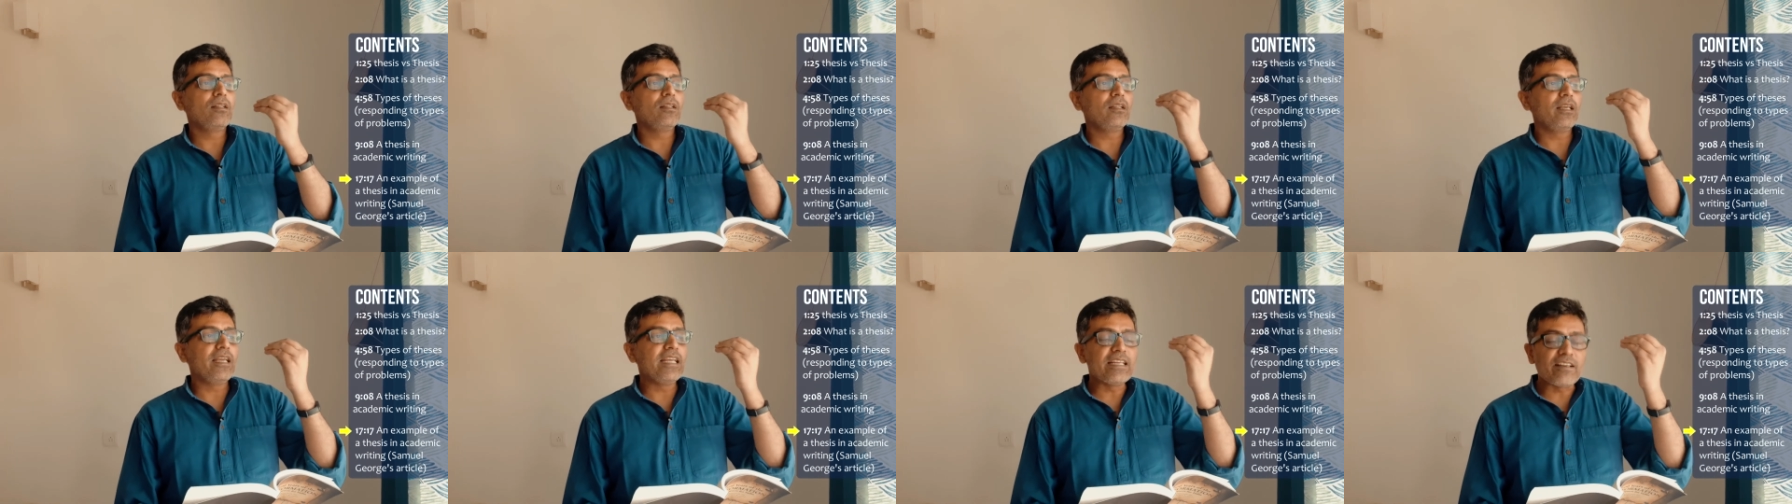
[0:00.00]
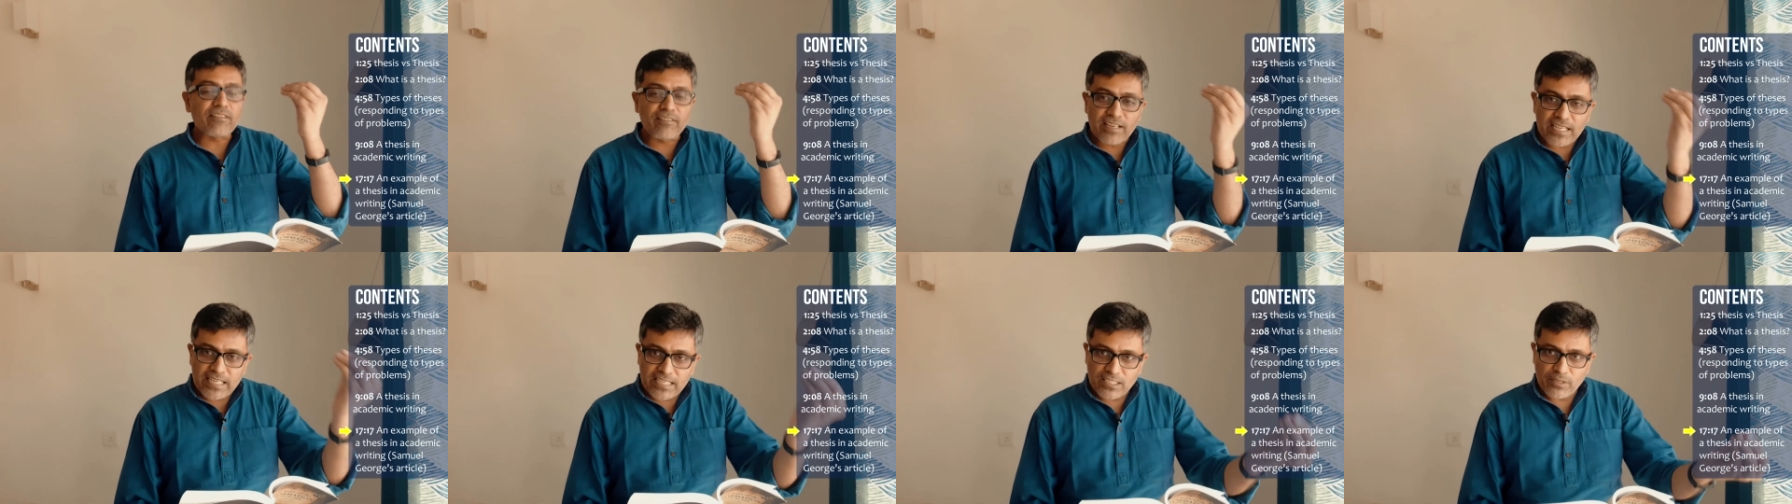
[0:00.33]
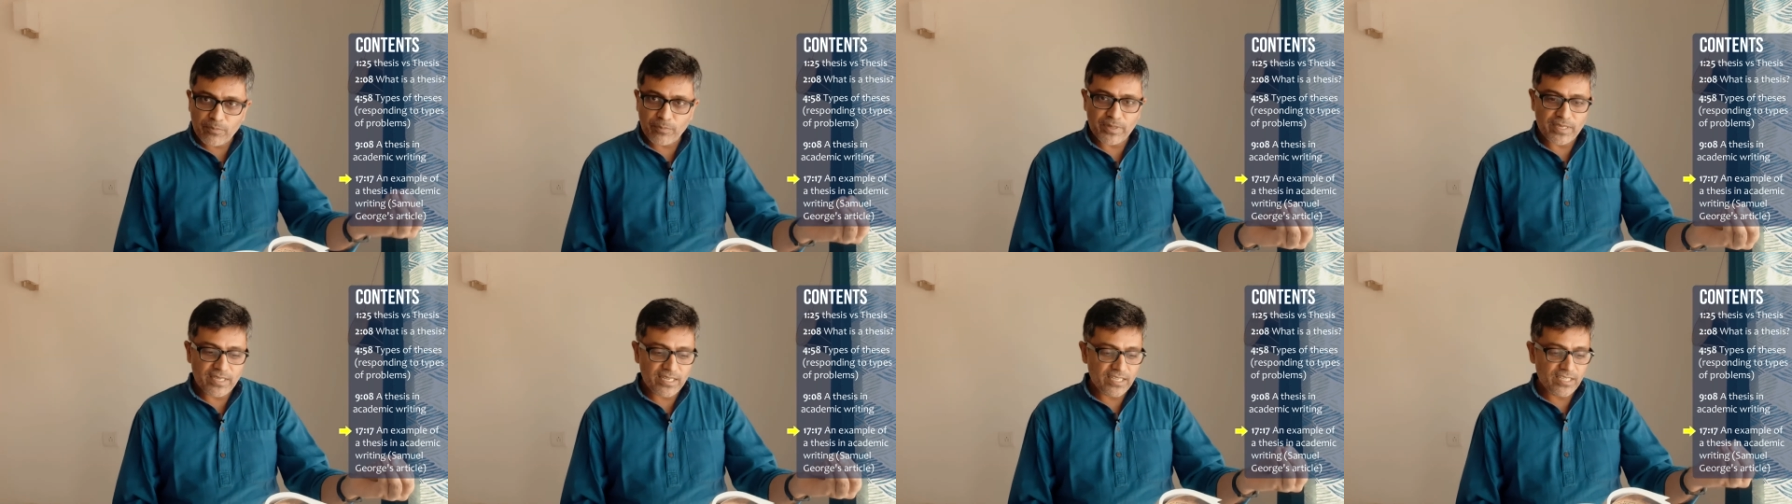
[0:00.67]

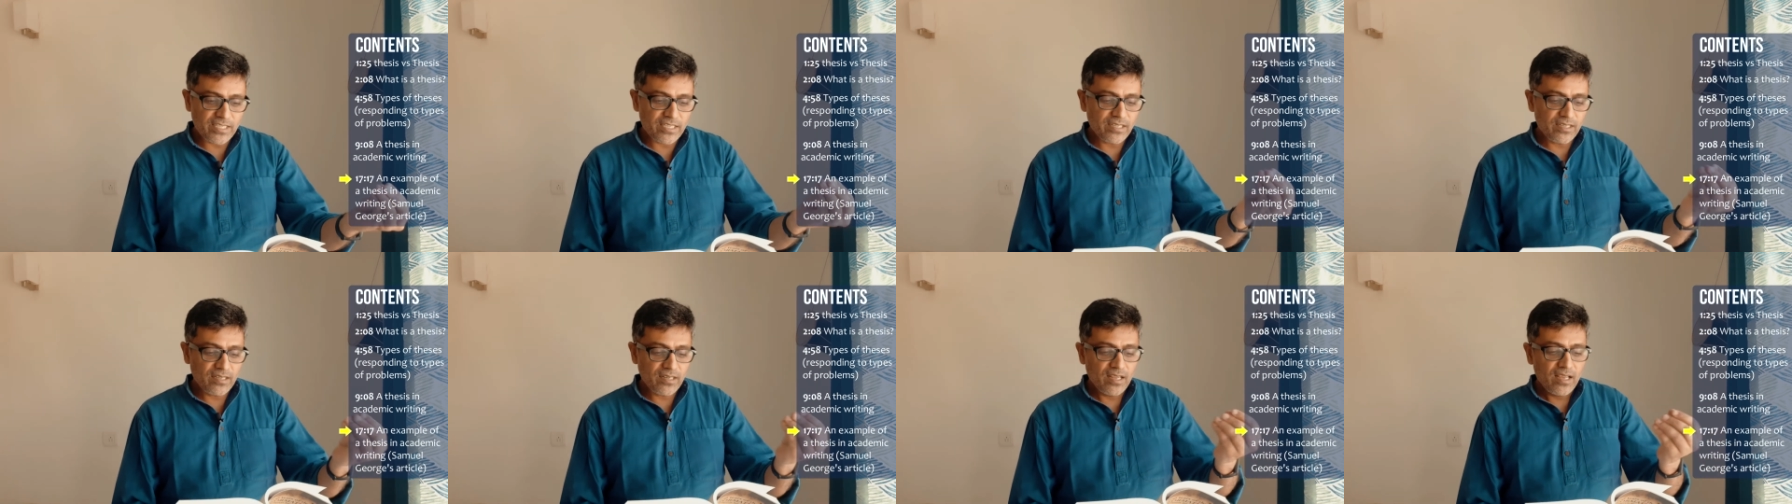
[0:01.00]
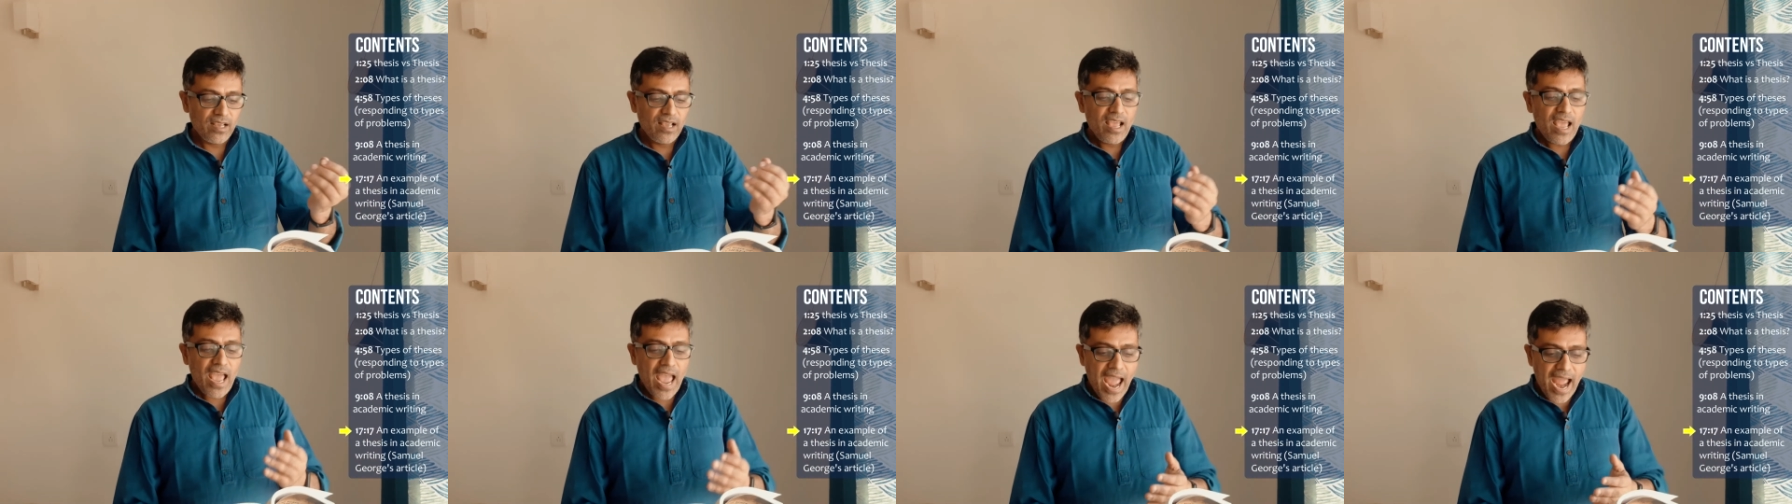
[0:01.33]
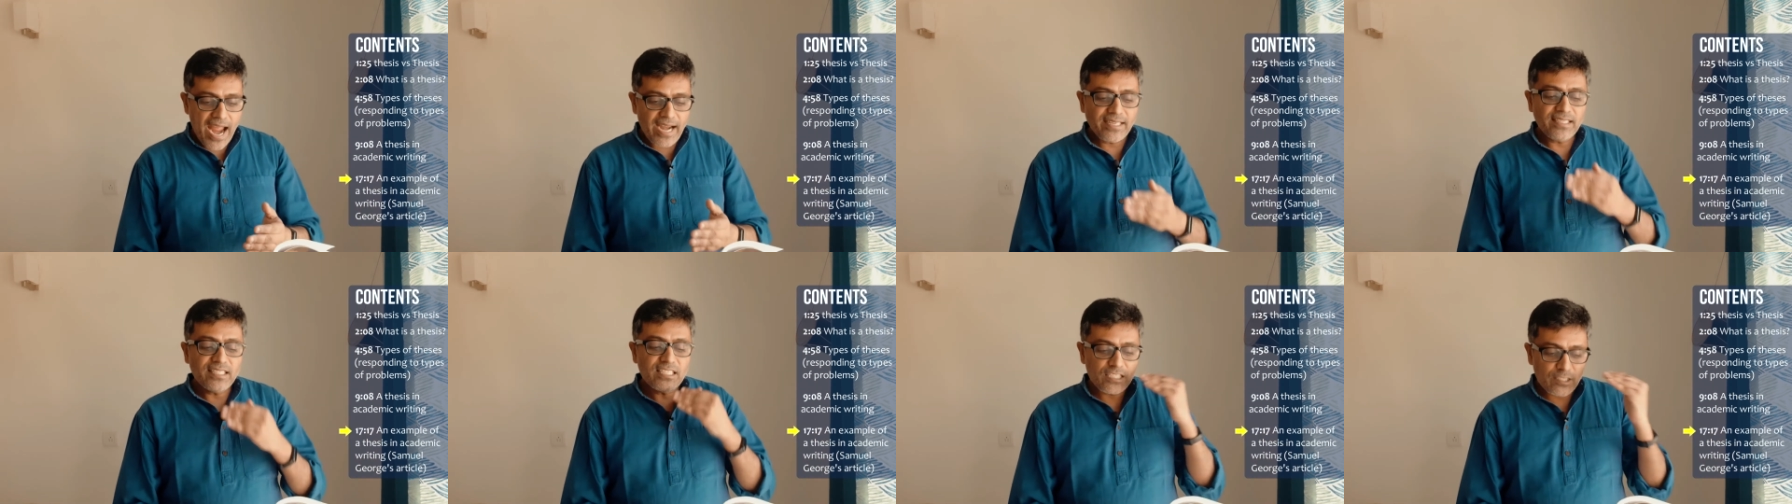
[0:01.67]
reinterpretation
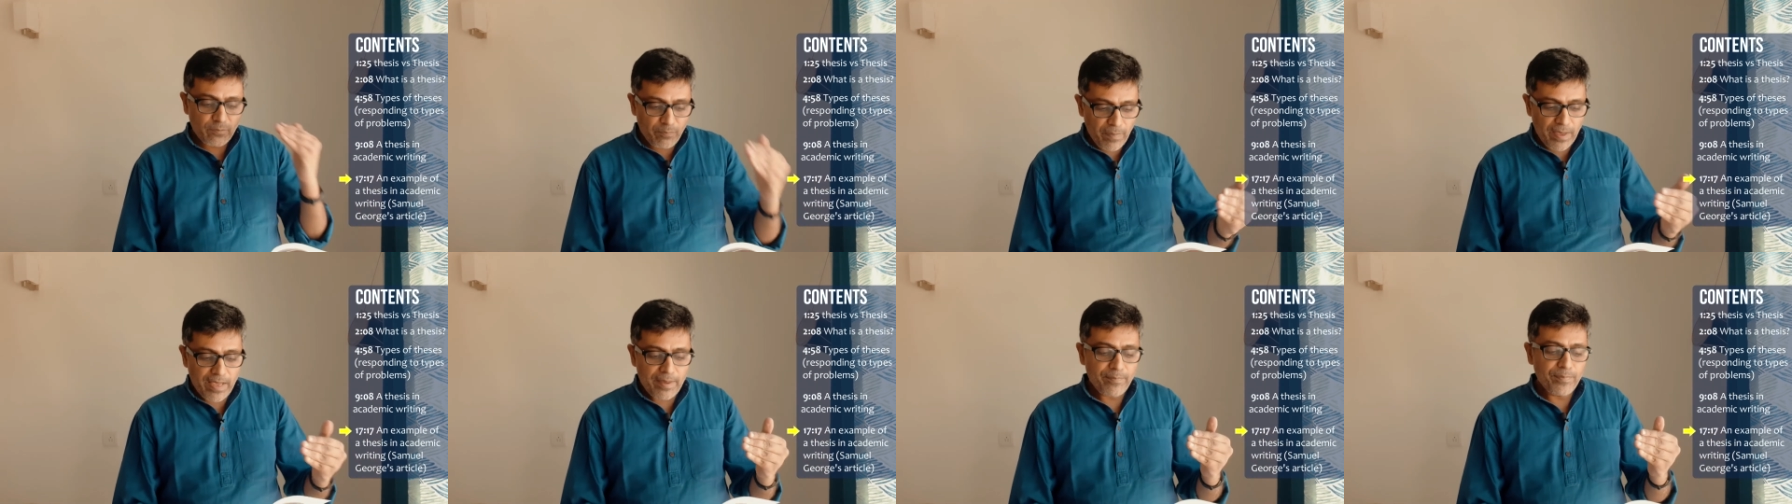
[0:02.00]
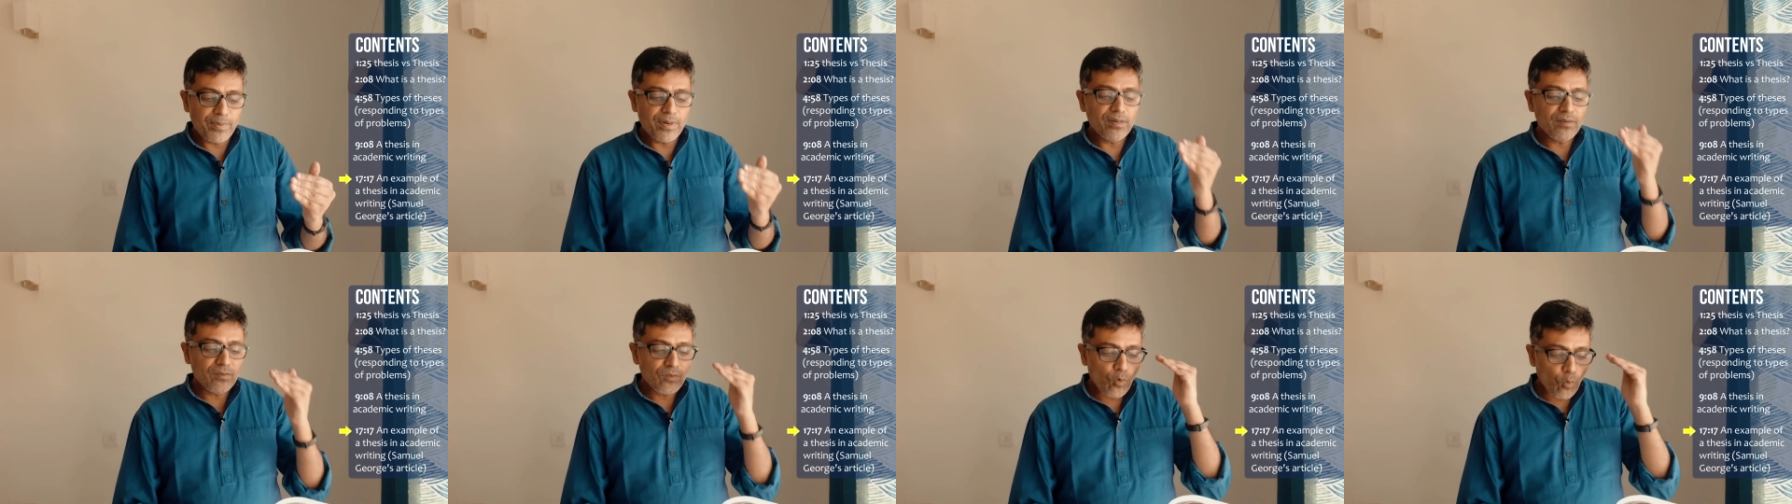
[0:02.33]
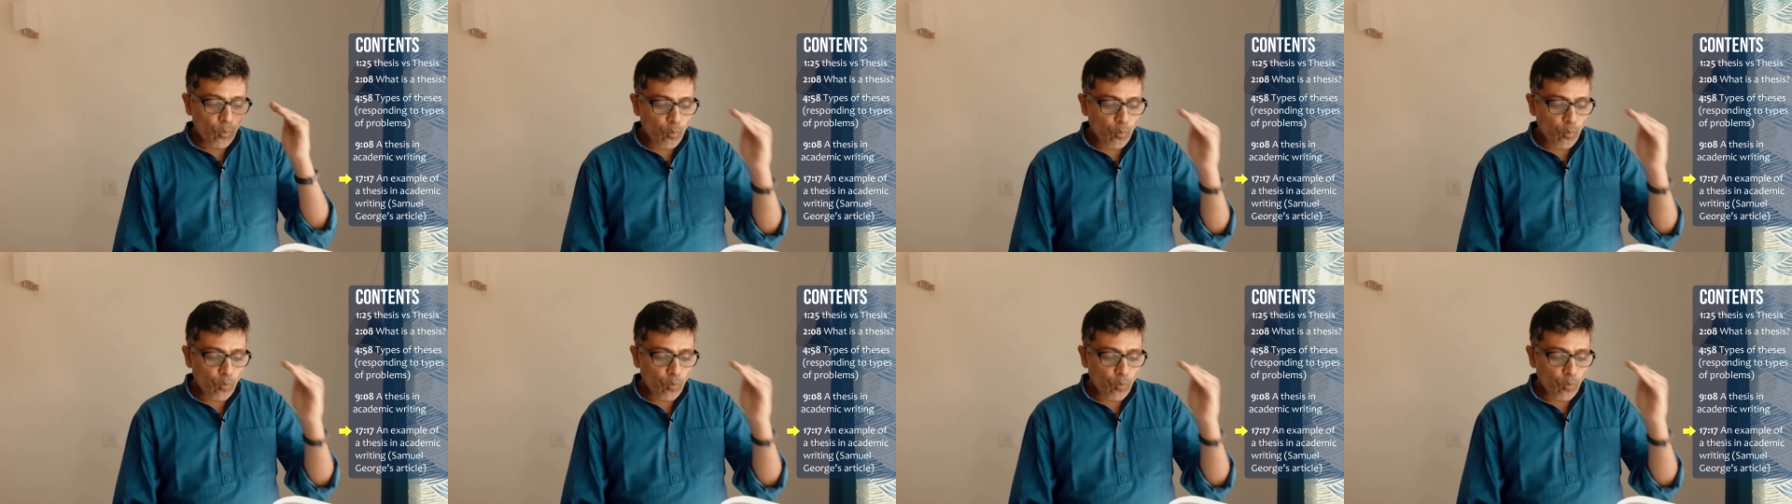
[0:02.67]
and this paper